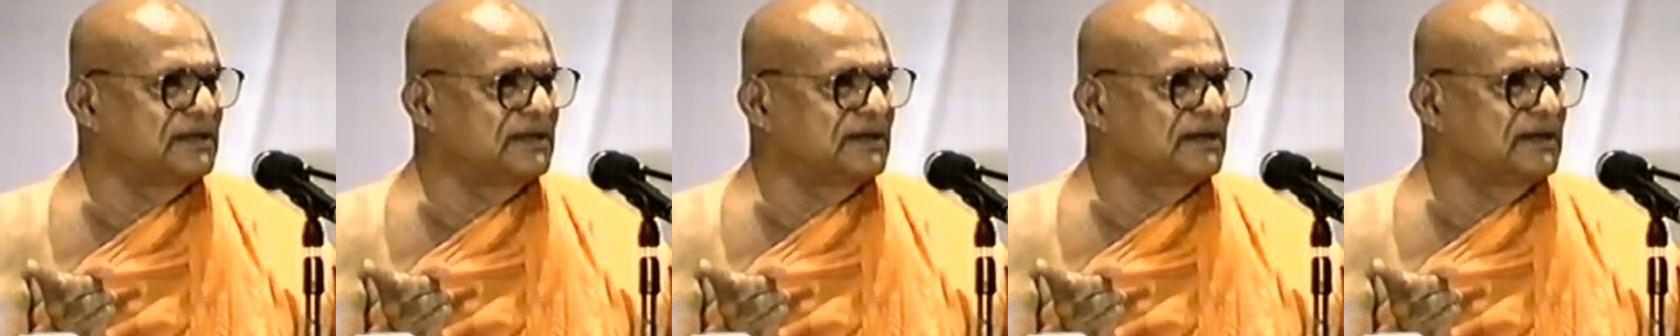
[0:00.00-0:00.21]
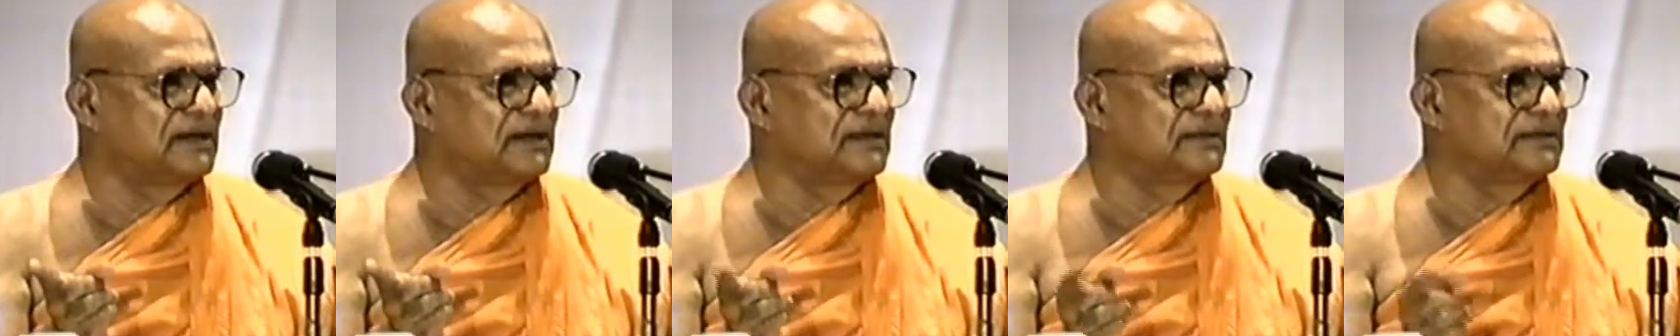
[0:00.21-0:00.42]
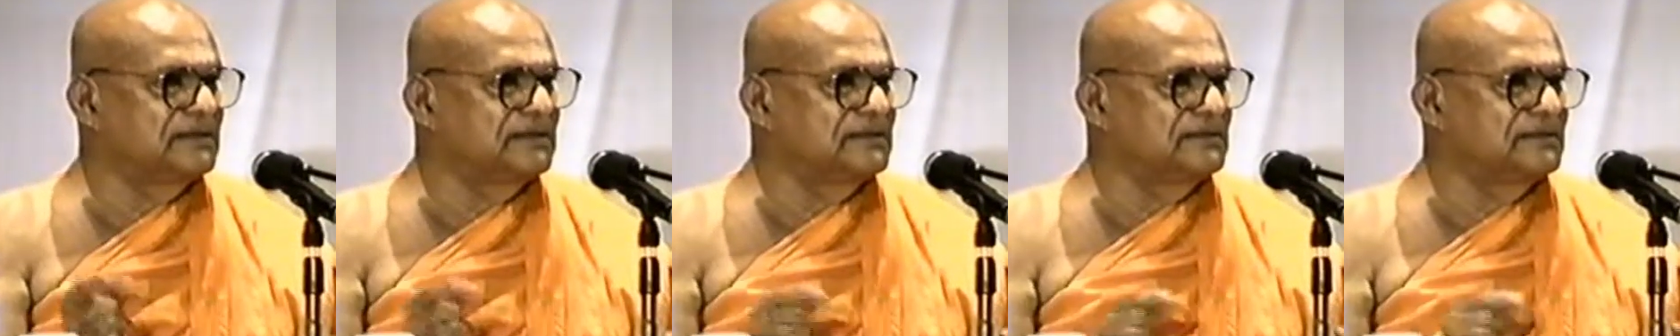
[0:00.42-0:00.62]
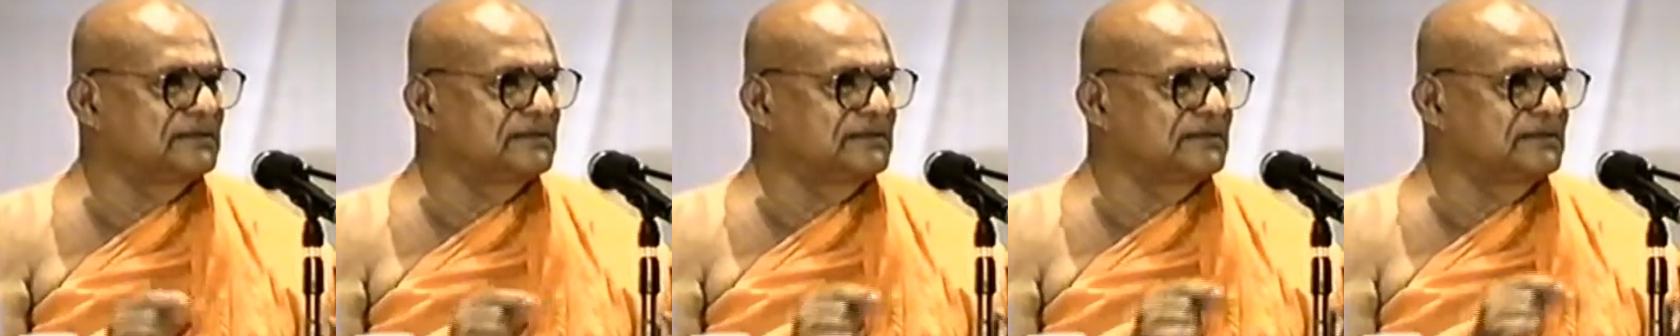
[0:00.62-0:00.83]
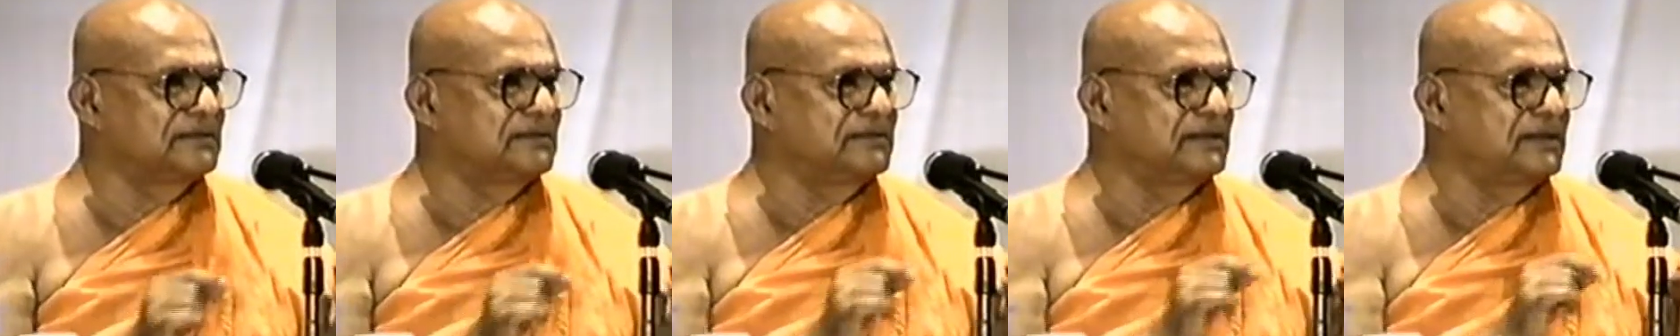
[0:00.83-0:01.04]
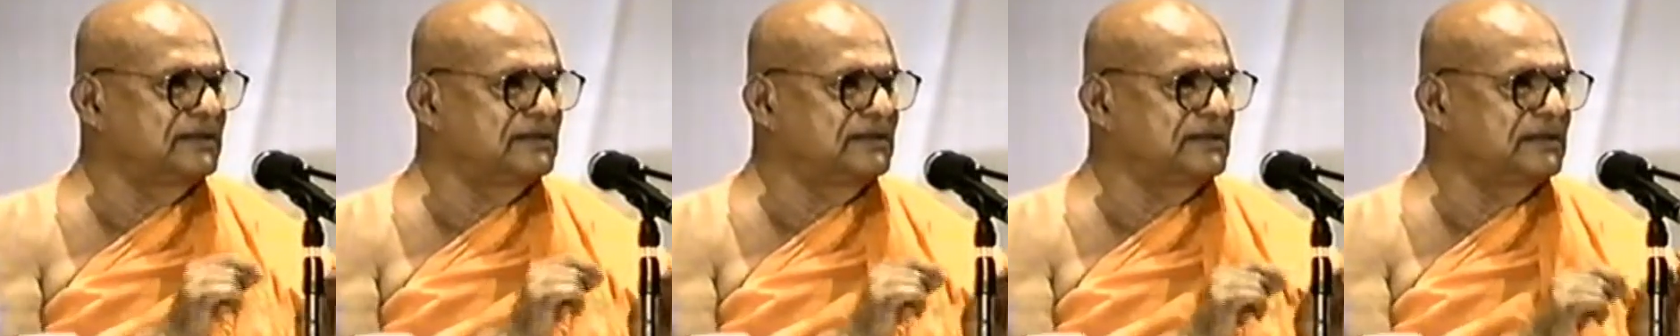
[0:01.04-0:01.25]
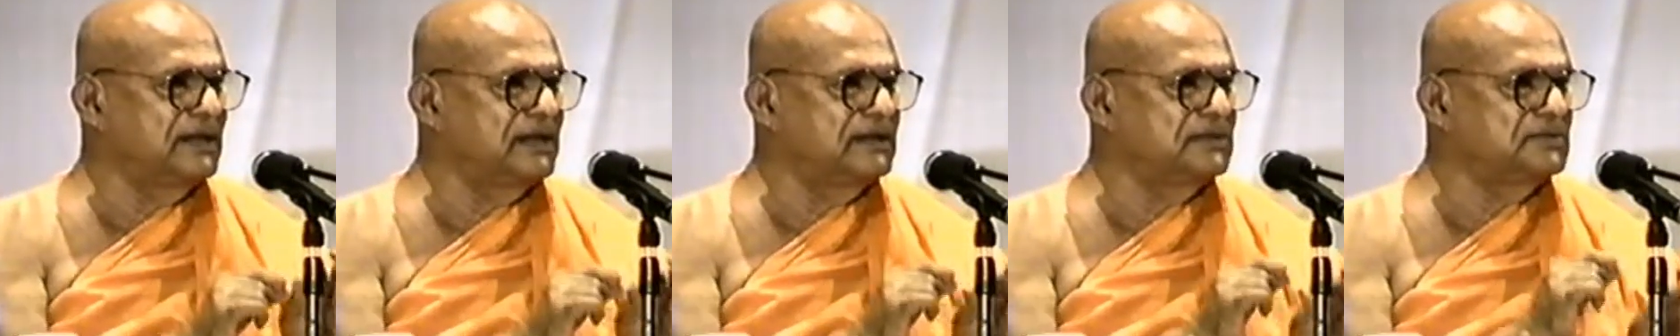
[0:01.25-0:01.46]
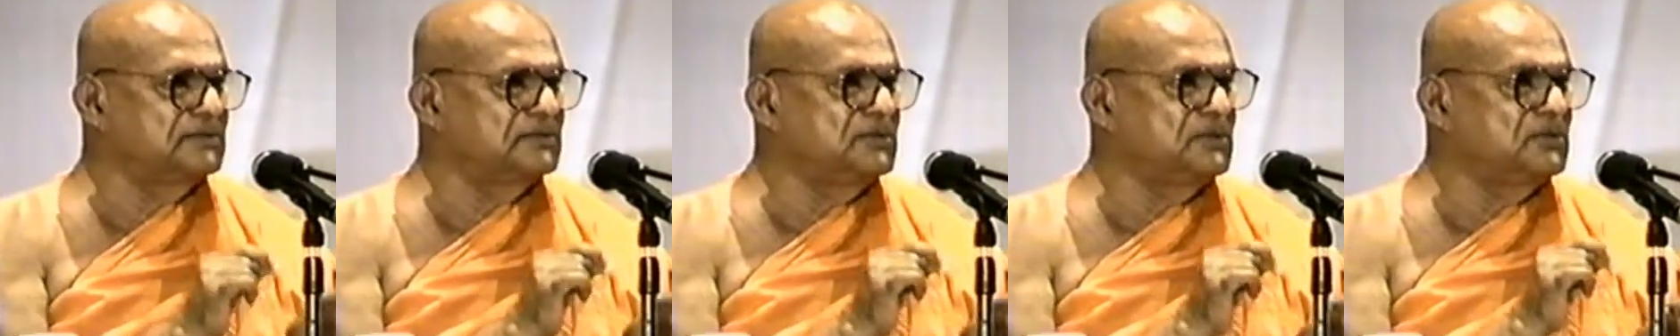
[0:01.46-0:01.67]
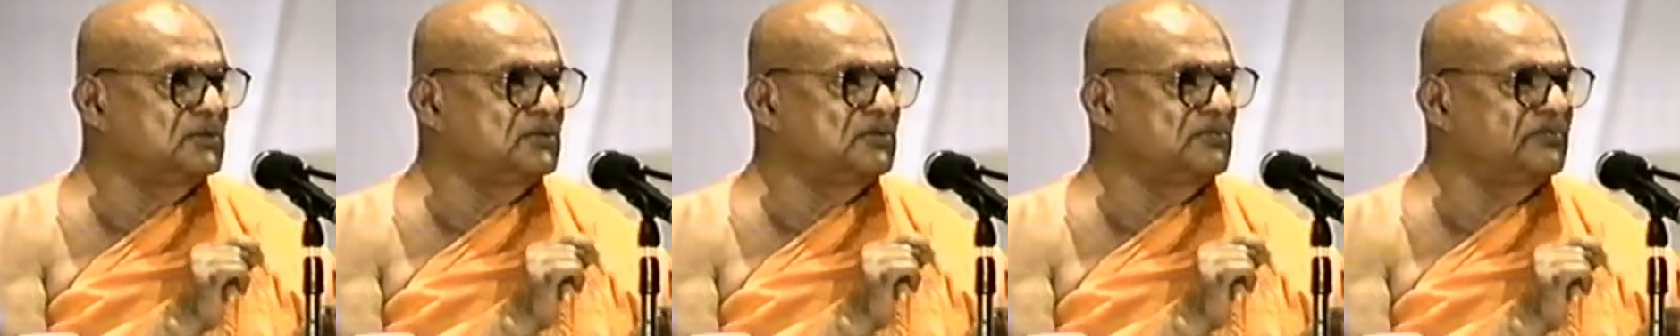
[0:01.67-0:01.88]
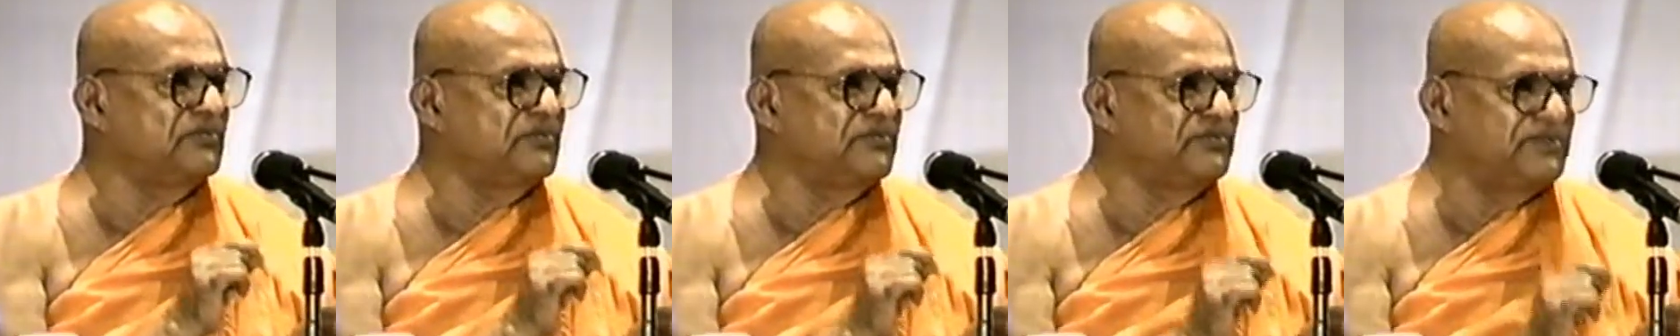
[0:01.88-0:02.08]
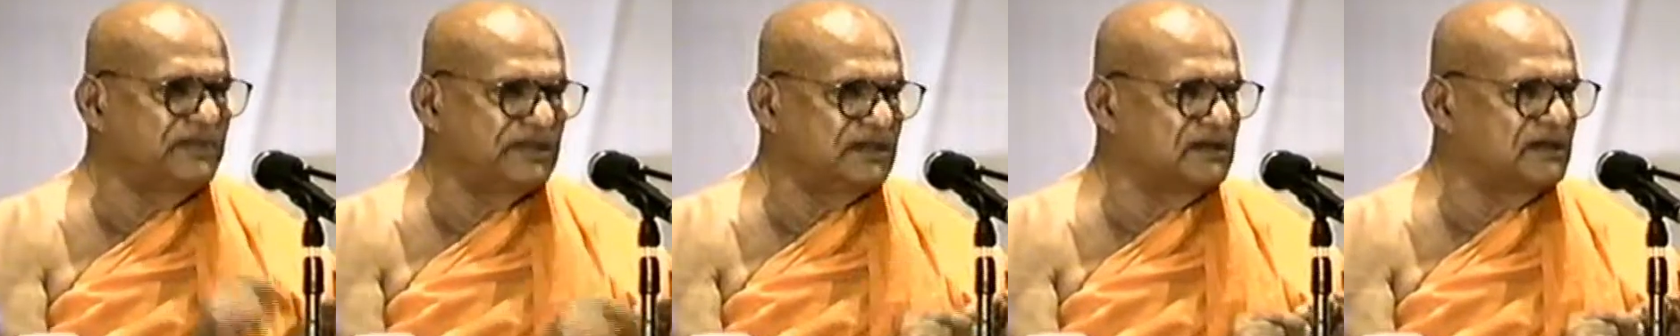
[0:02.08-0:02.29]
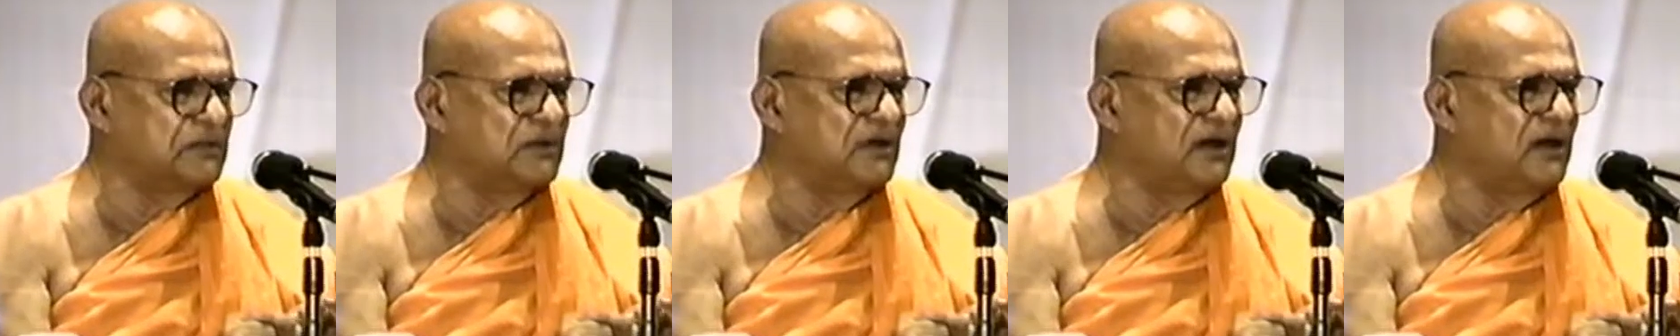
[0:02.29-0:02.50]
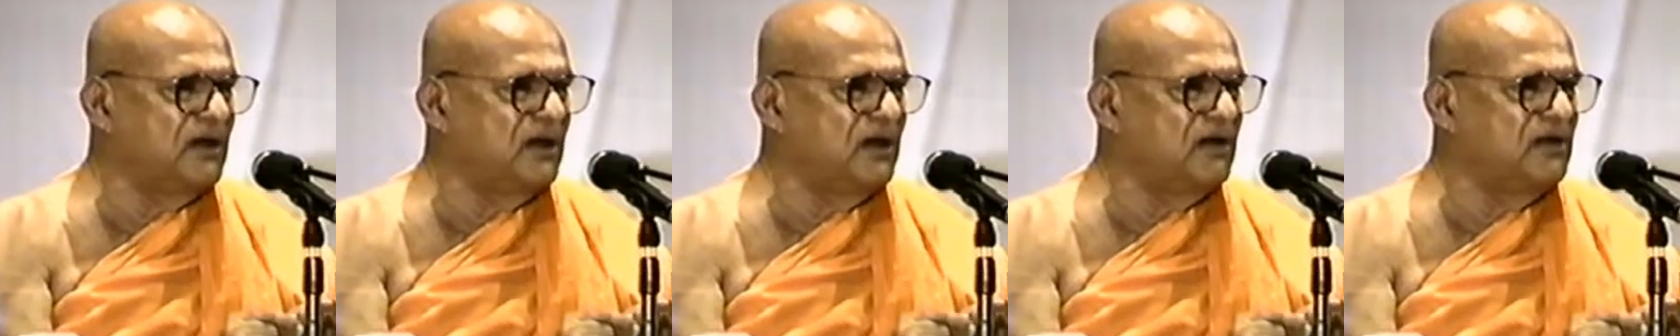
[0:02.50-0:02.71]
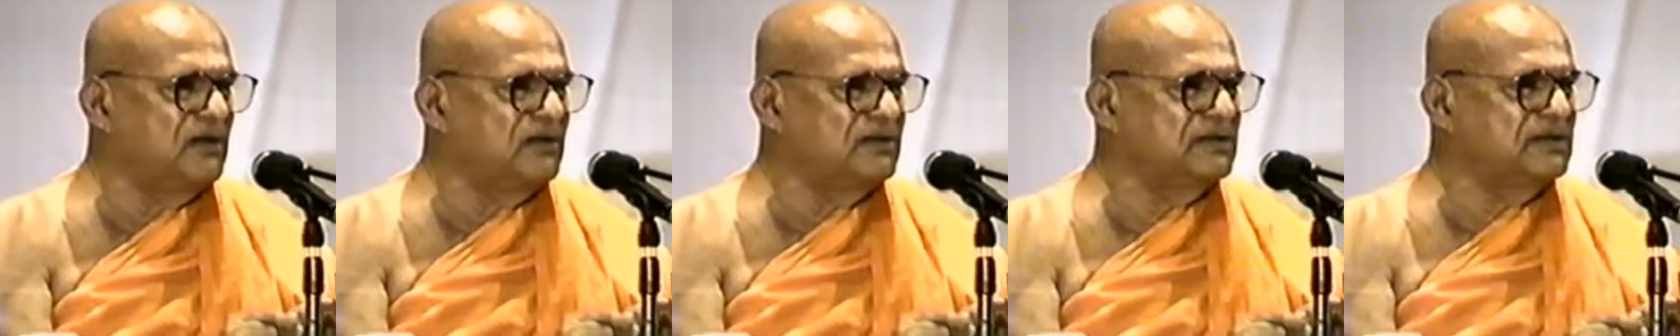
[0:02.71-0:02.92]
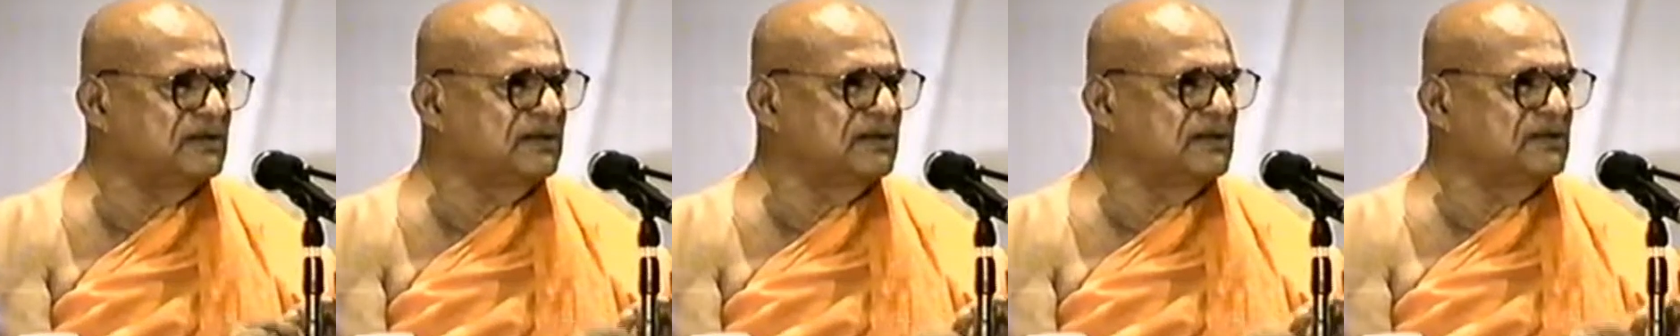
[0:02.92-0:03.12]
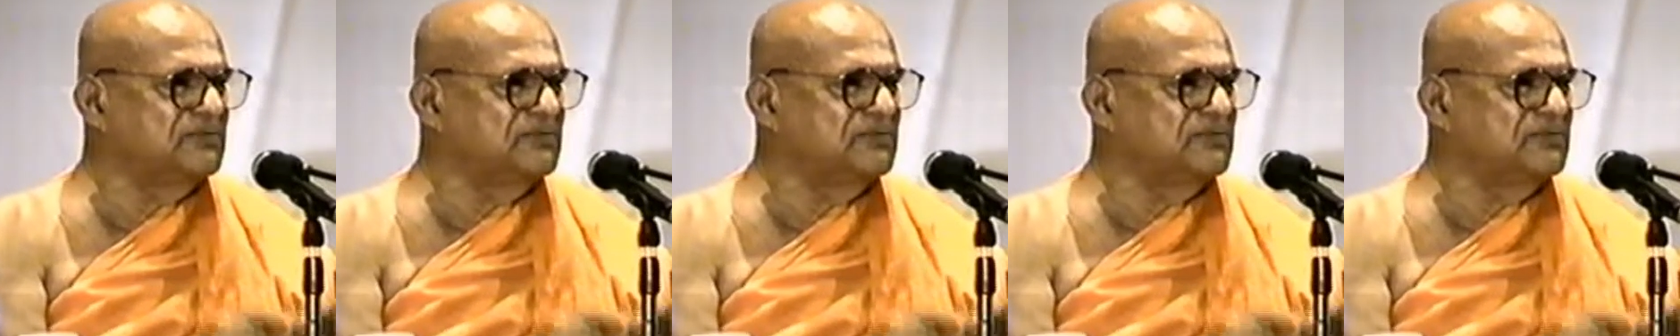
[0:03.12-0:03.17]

Then there is no fear of God,